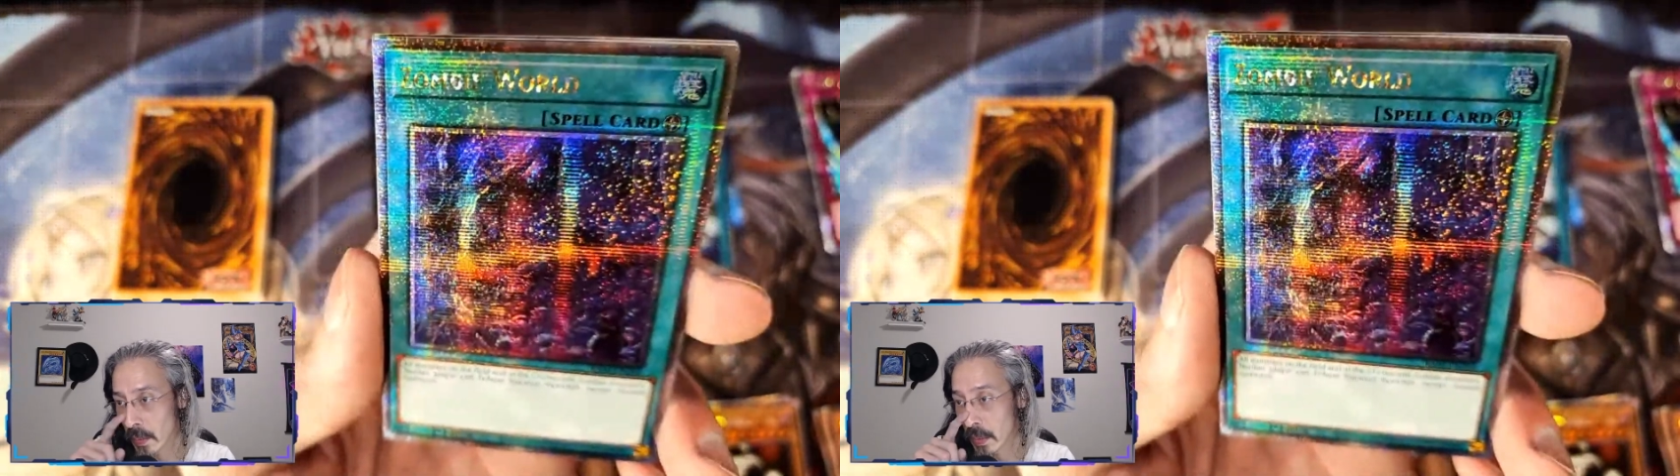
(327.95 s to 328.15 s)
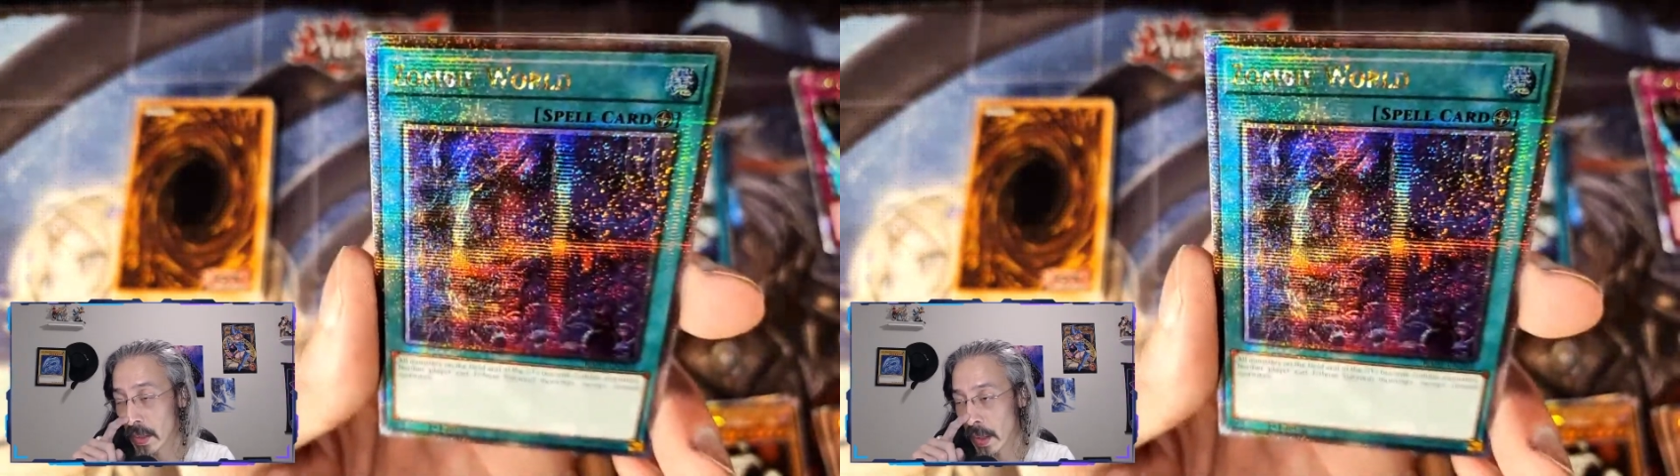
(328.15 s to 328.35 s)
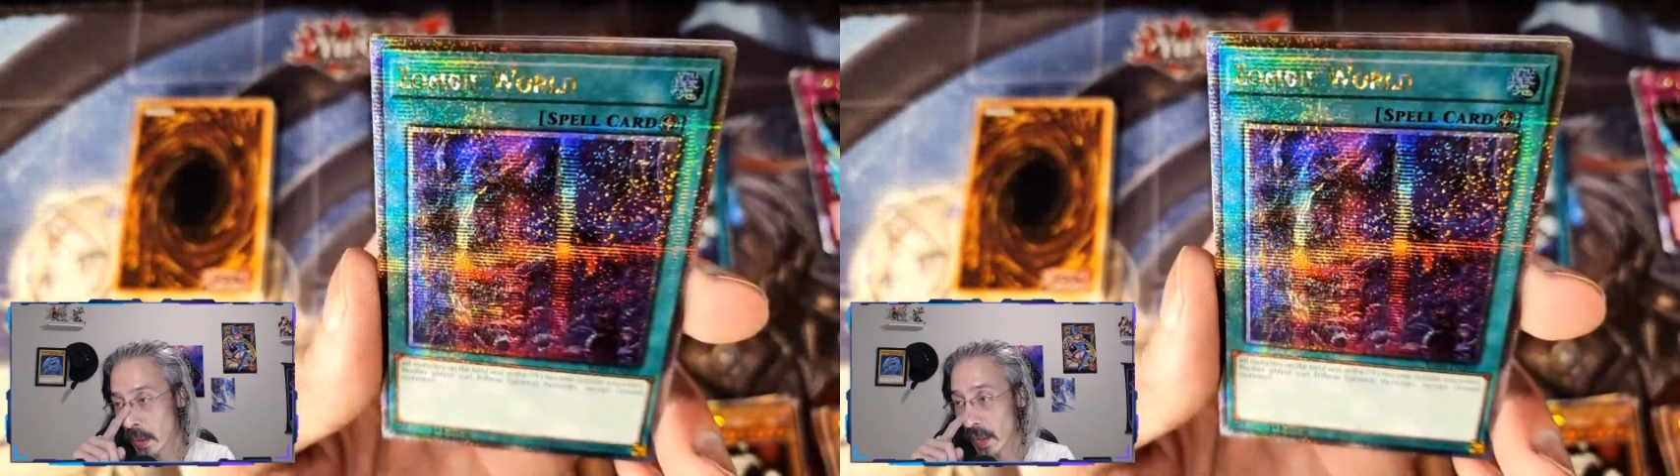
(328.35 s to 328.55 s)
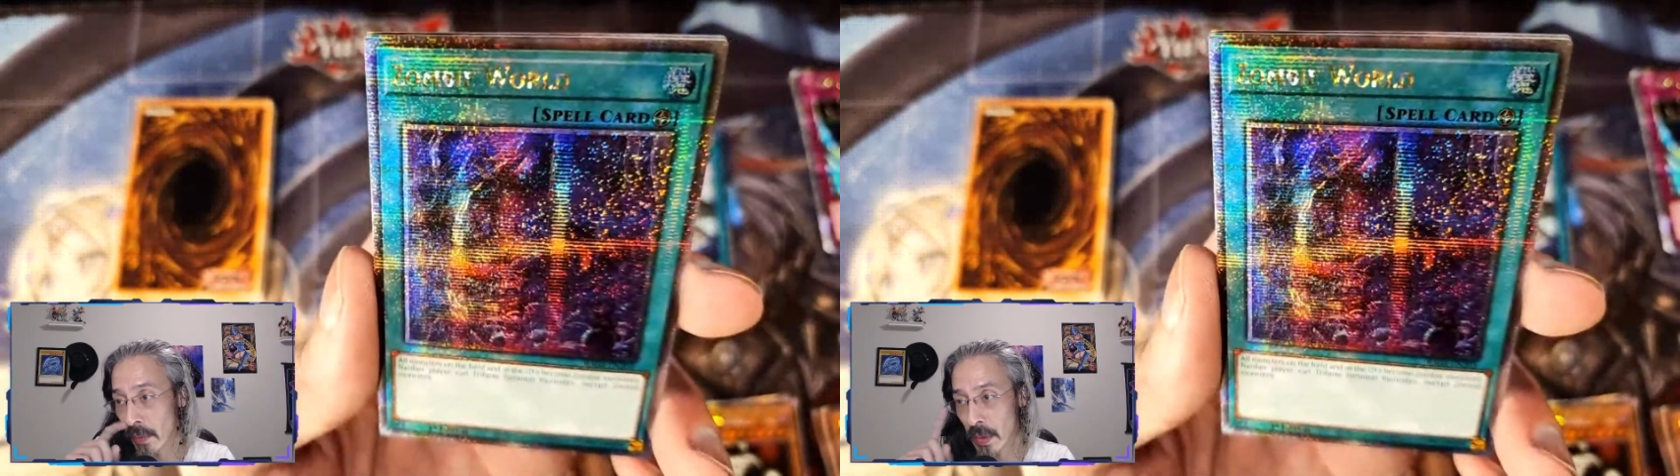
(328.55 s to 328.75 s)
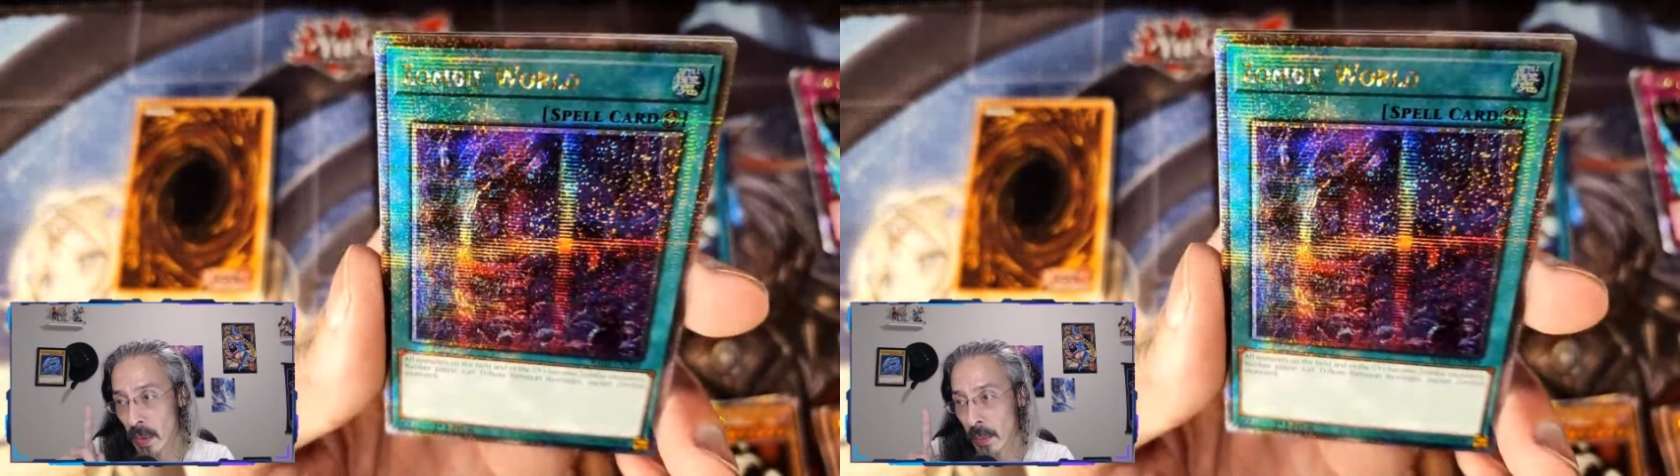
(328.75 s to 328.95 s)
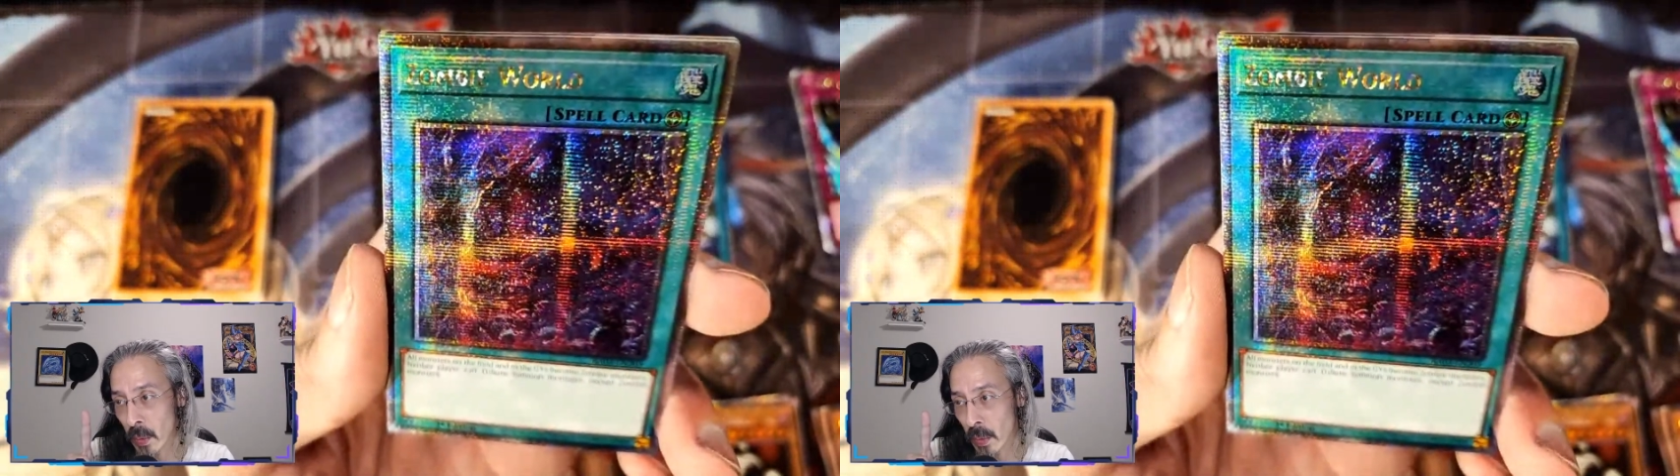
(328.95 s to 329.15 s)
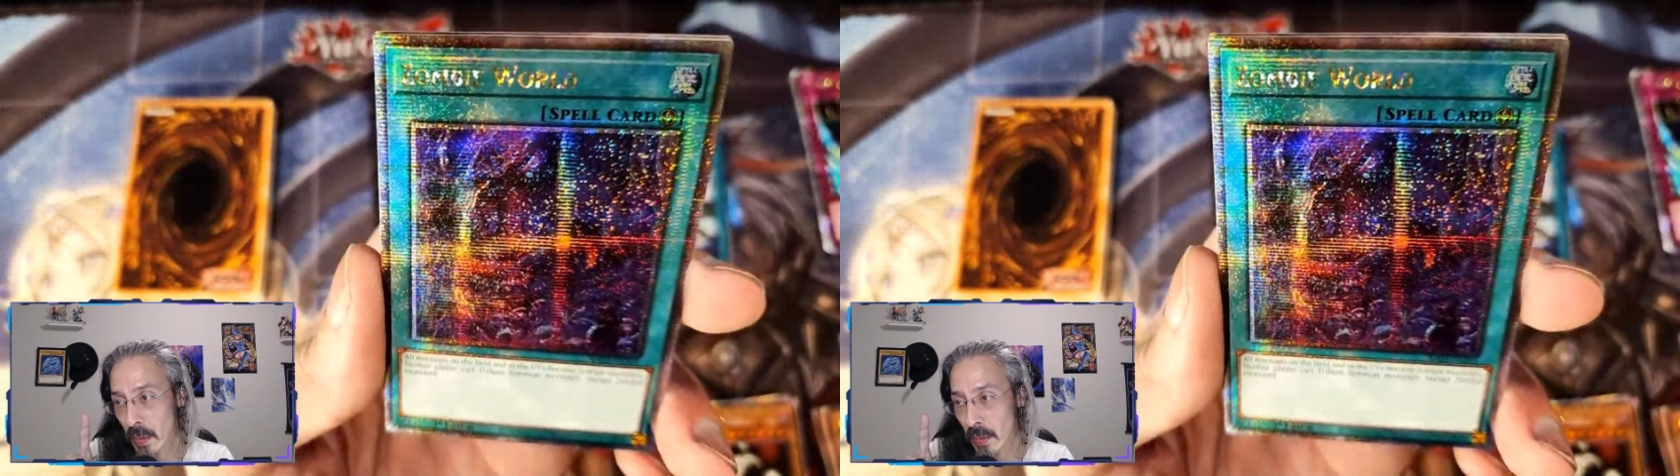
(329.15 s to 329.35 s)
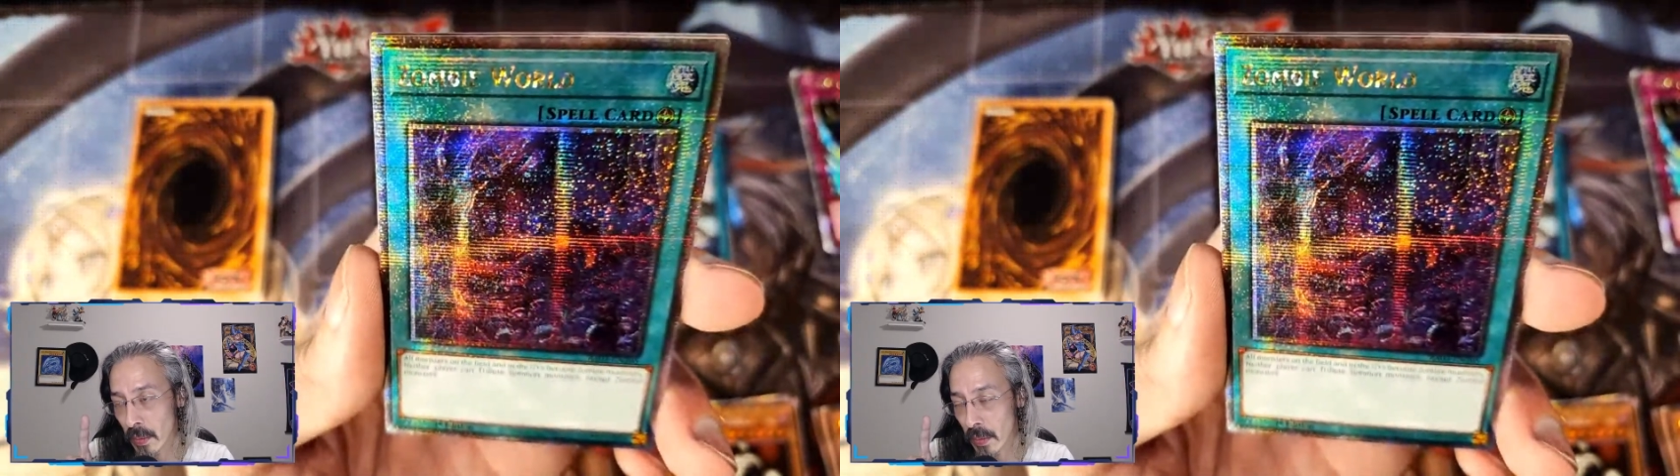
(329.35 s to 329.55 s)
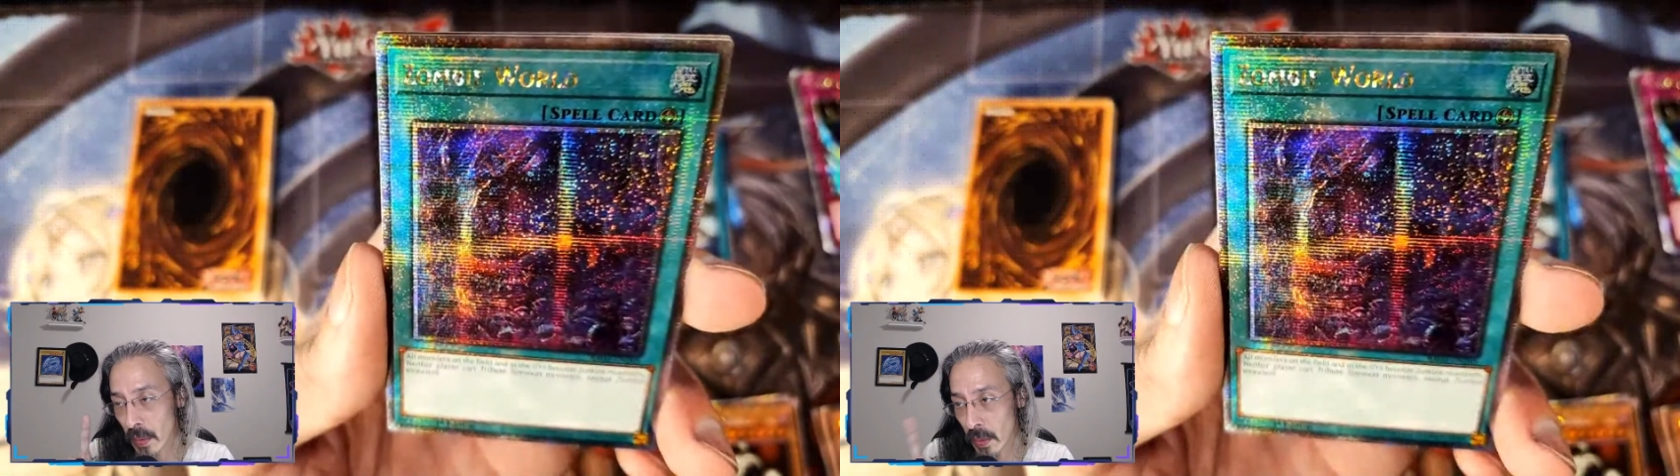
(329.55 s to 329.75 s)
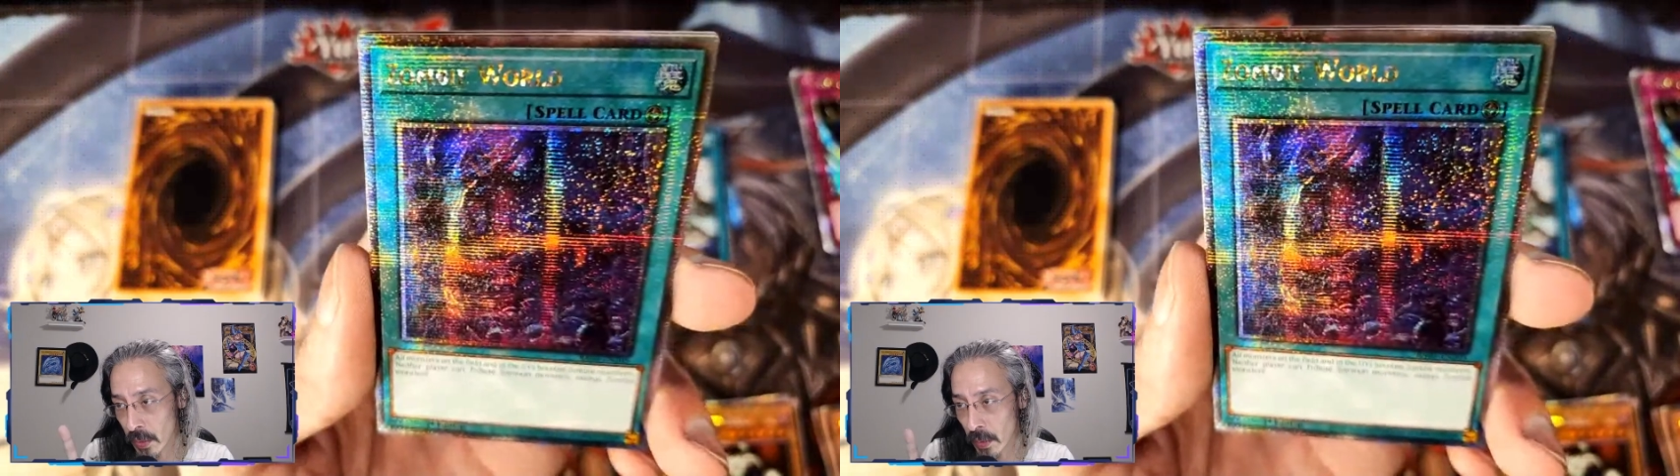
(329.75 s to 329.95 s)
Take out every Zombie World
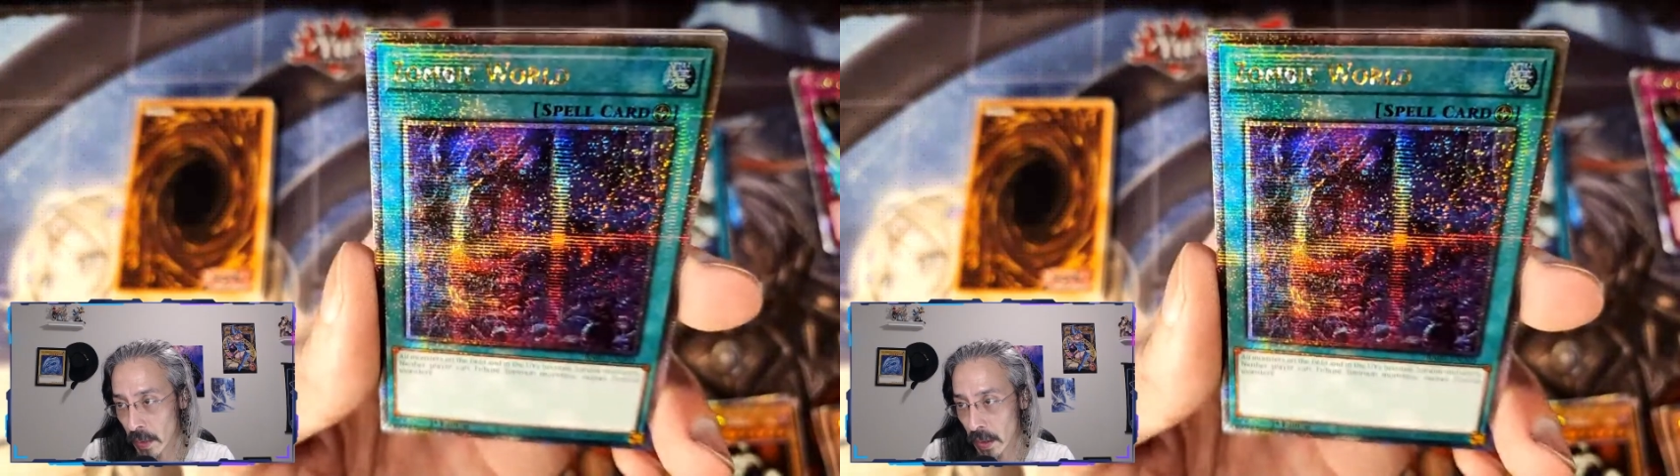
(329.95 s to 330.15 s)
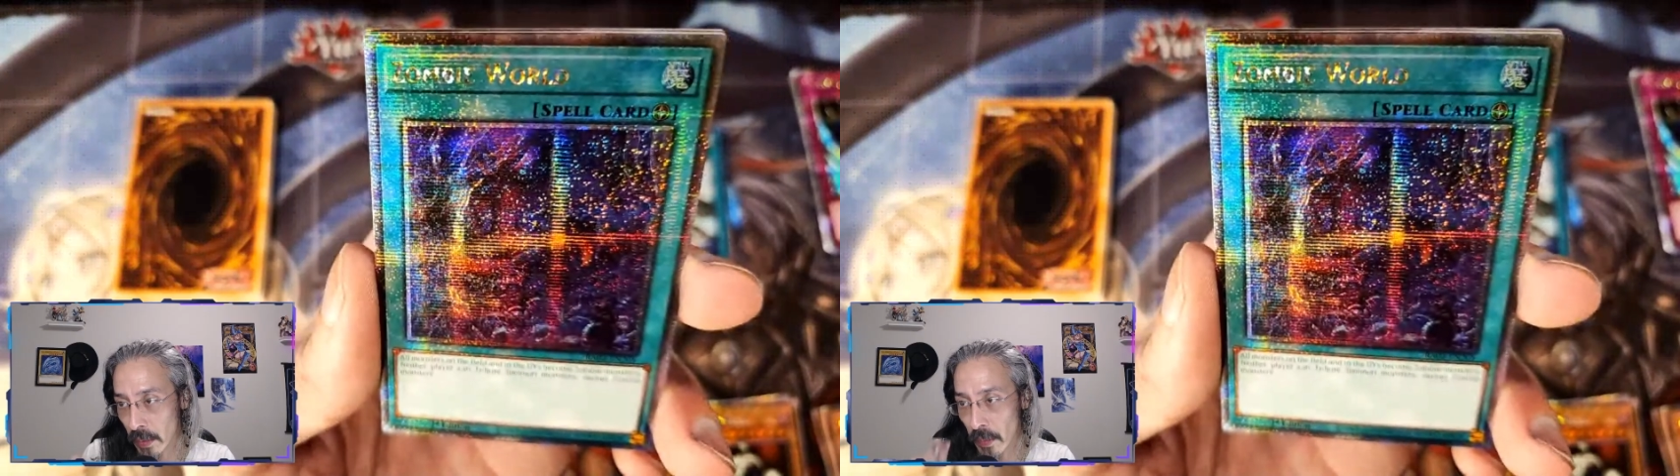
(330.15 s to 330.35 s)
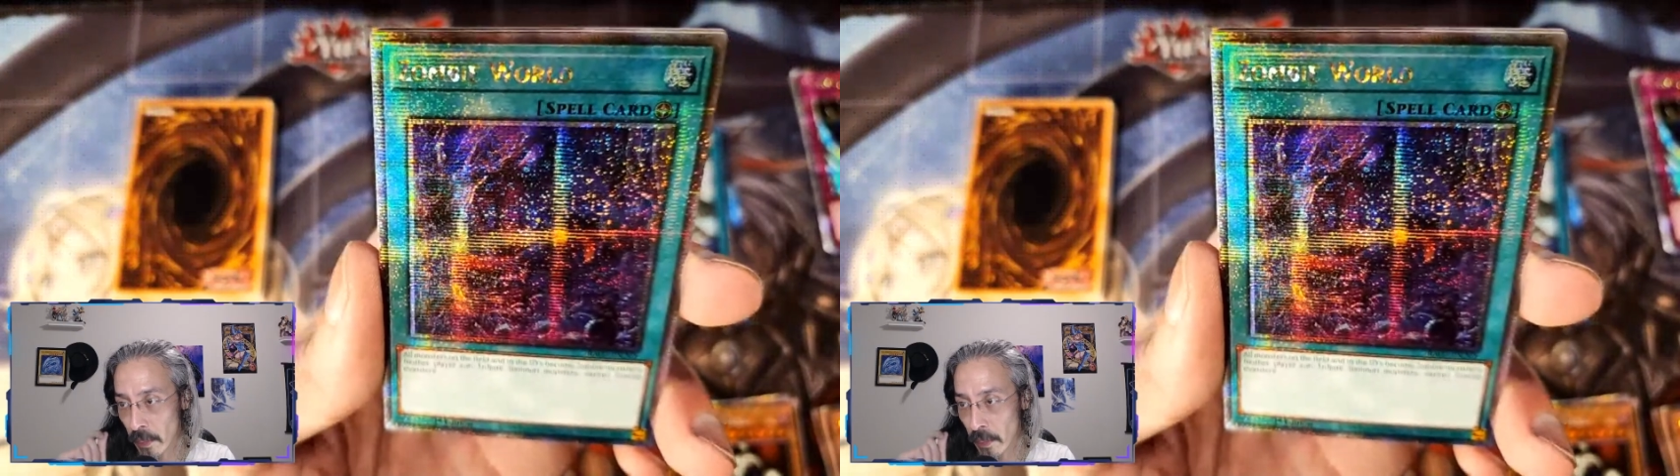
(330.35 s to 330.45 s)
ultra rare